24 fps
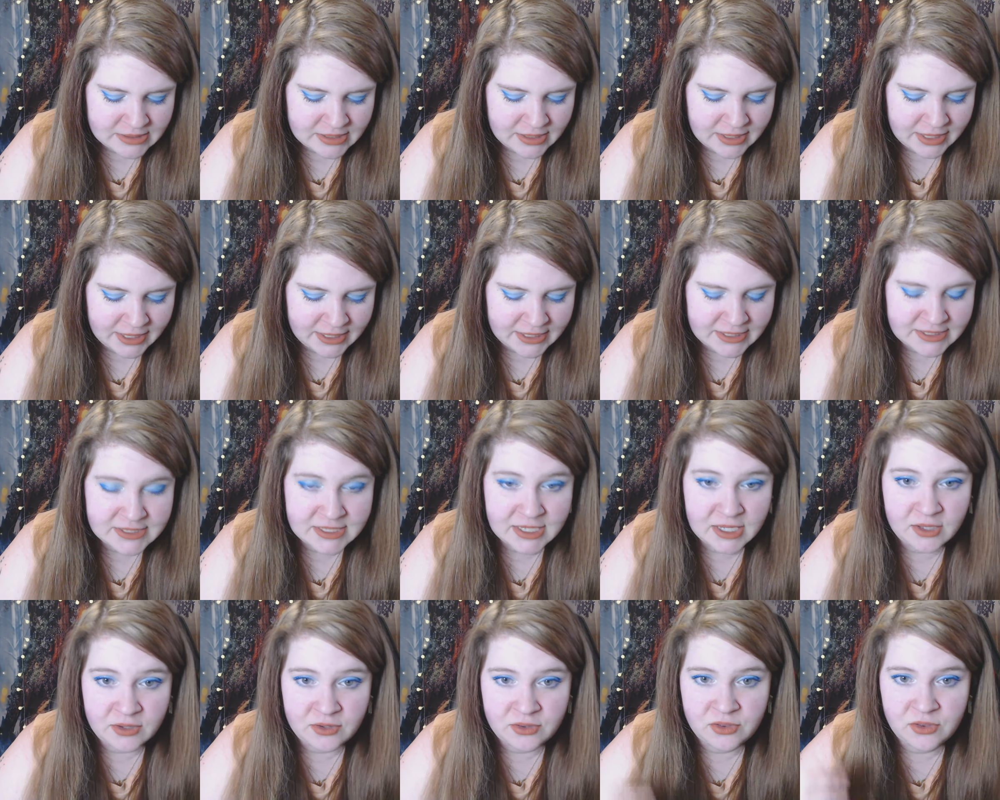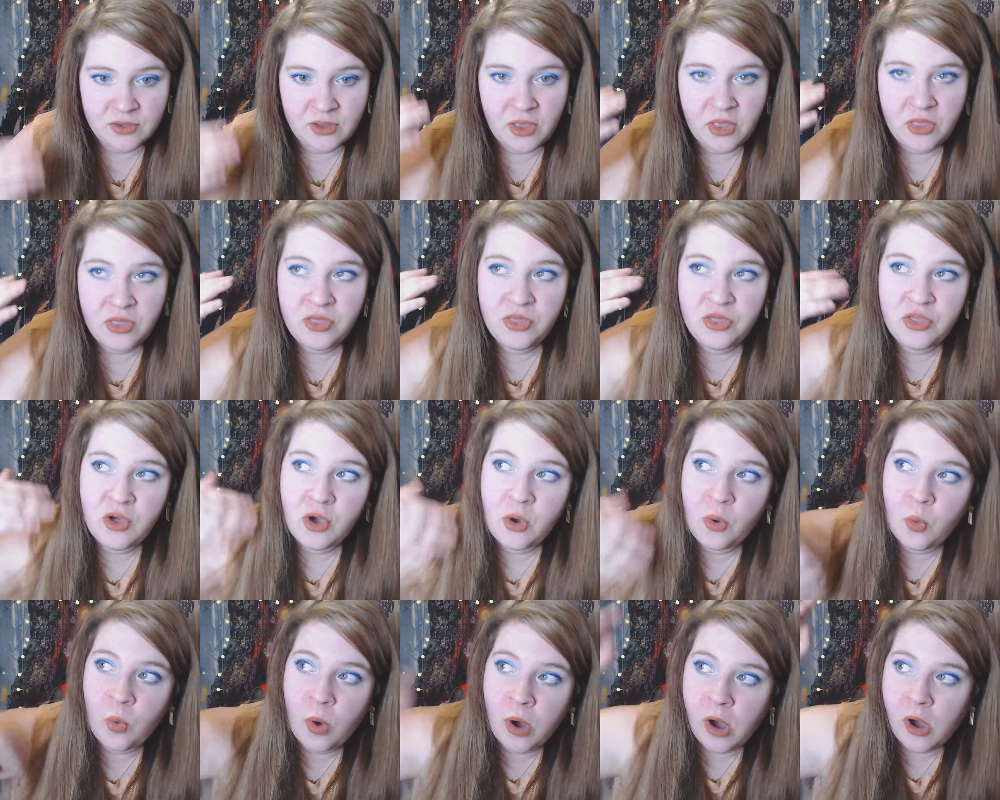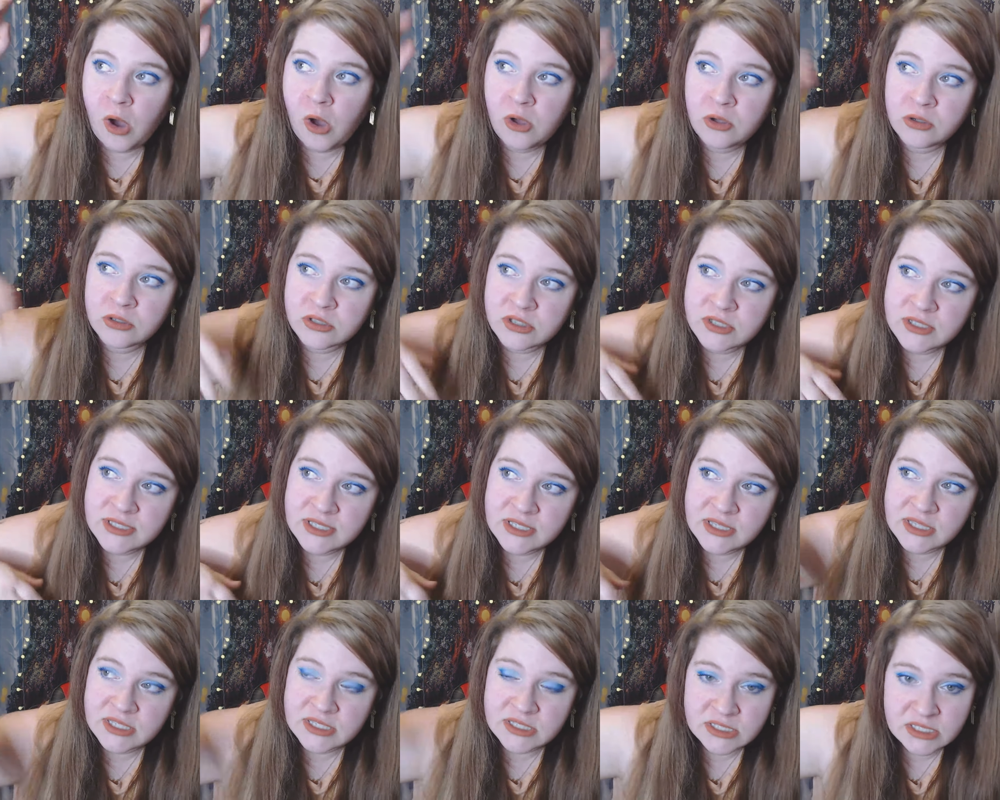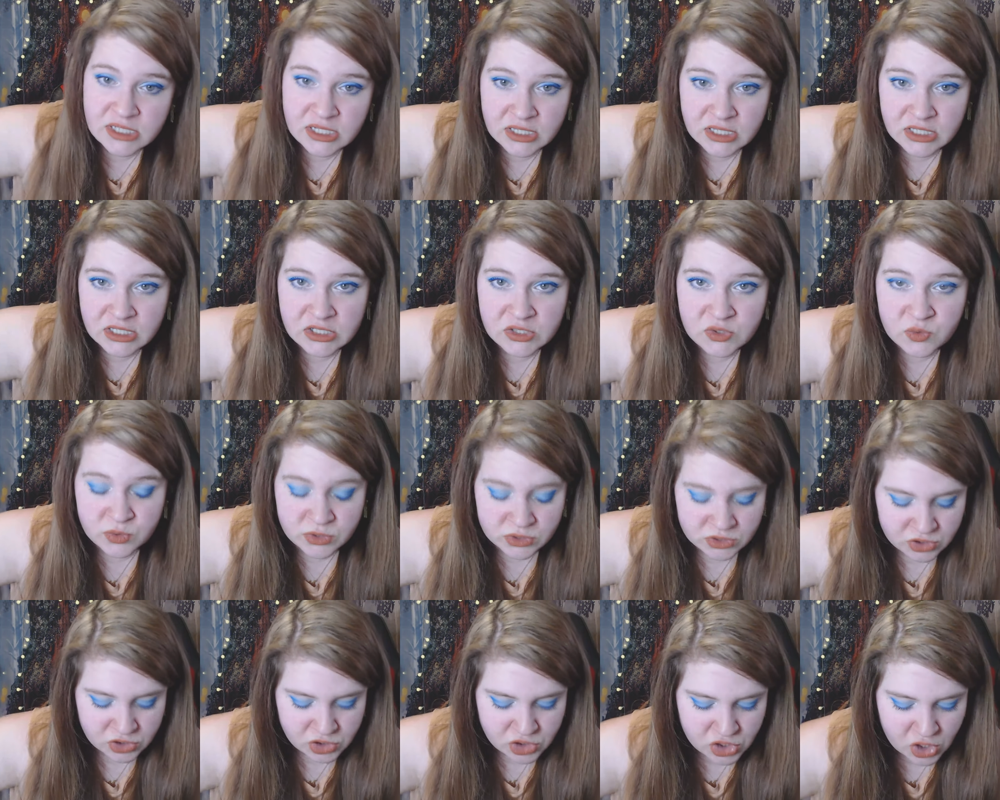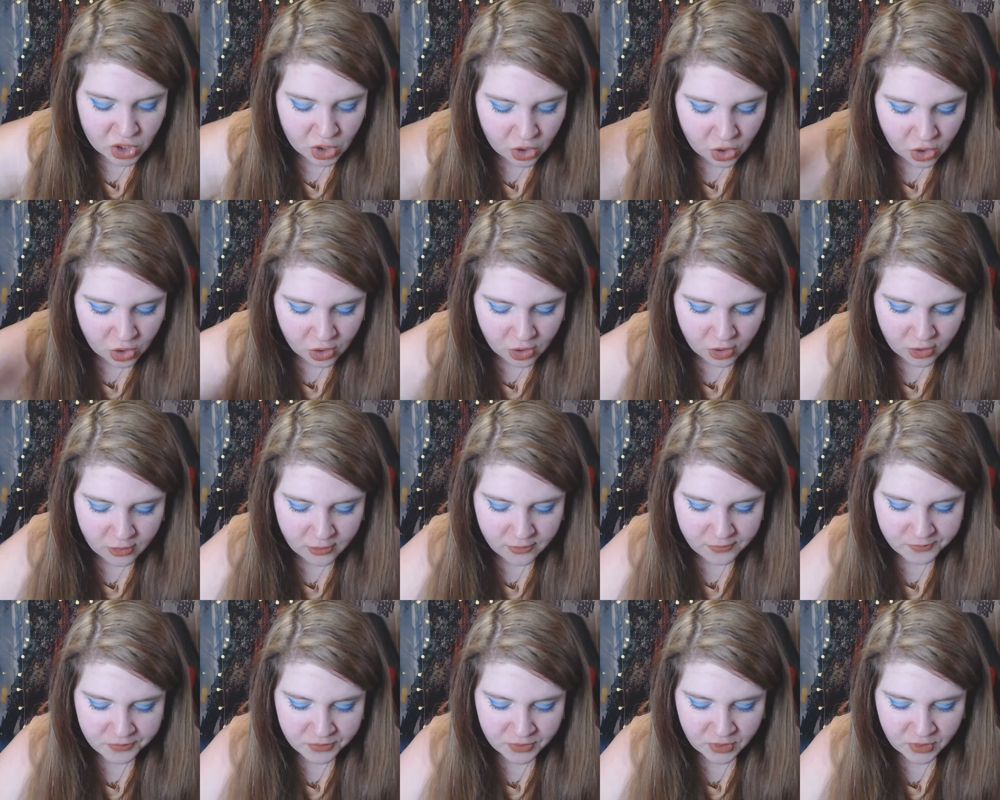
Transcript: like I said, the walls and the ceilings were tall.